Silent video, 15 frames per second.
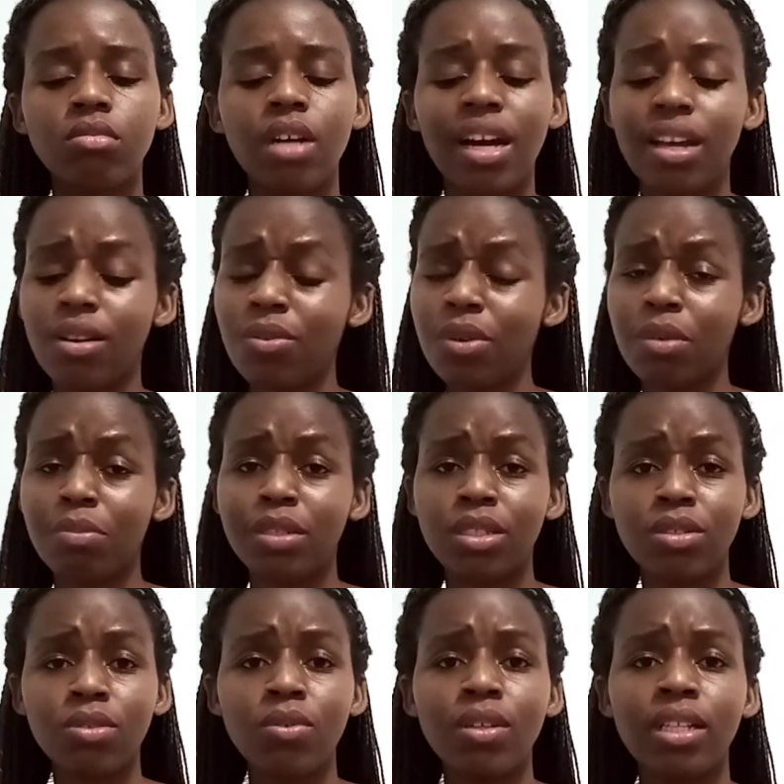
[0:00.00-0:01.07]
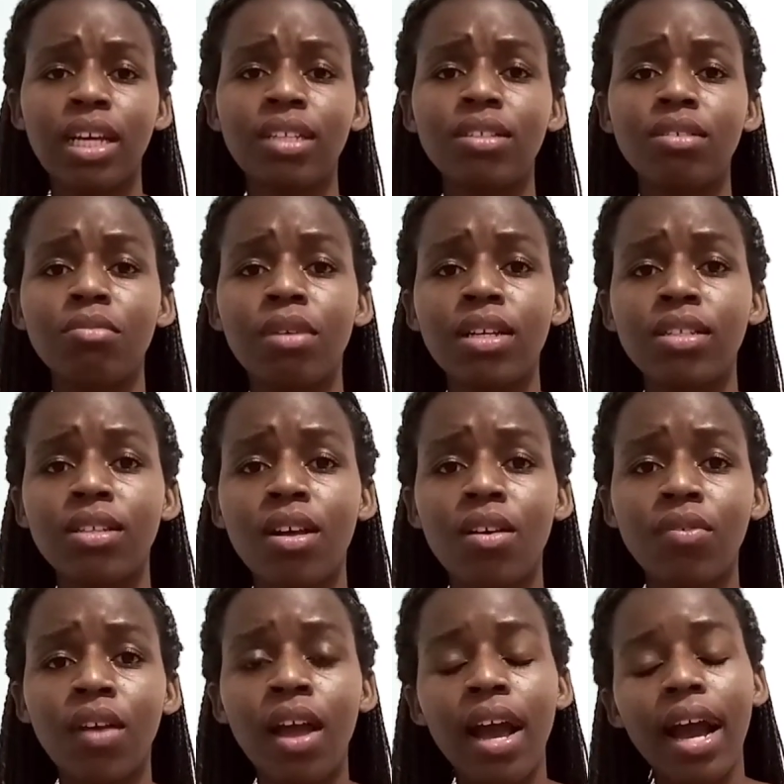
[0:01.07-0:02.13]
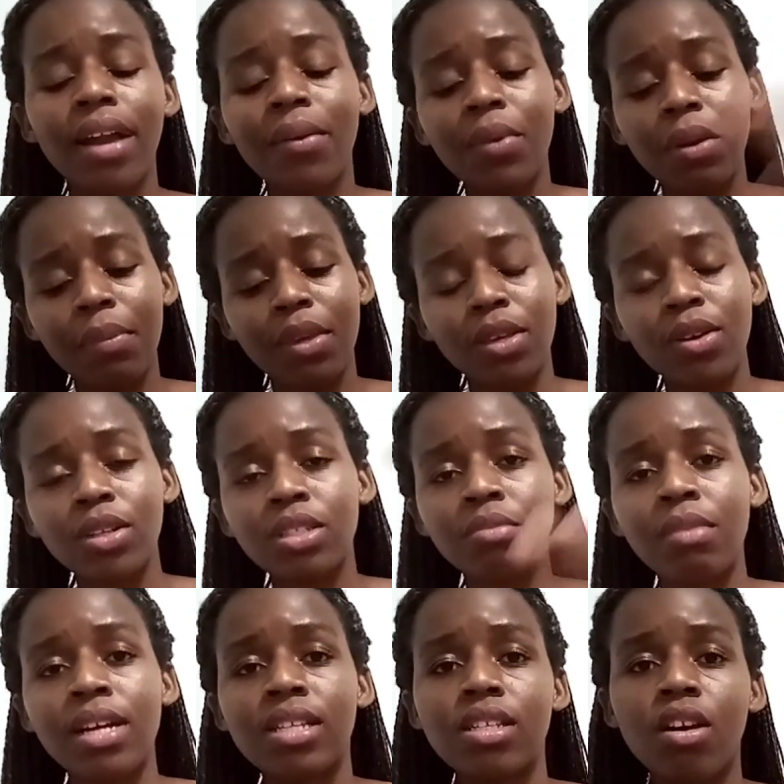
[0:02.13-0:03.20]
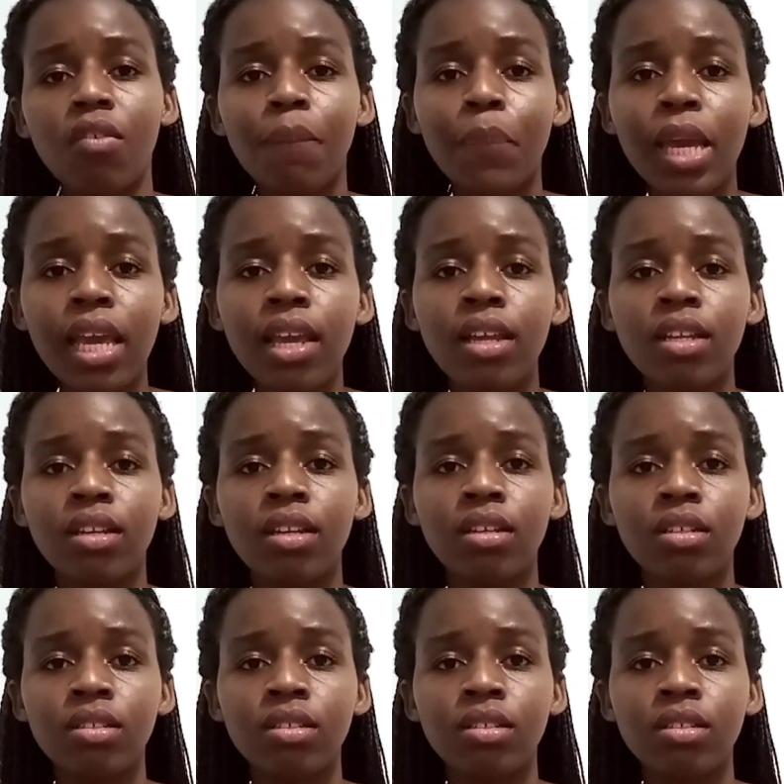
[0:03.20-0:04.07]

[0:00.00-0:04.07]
I don't want to be doing that to myself. I don't want to be causing myself pain.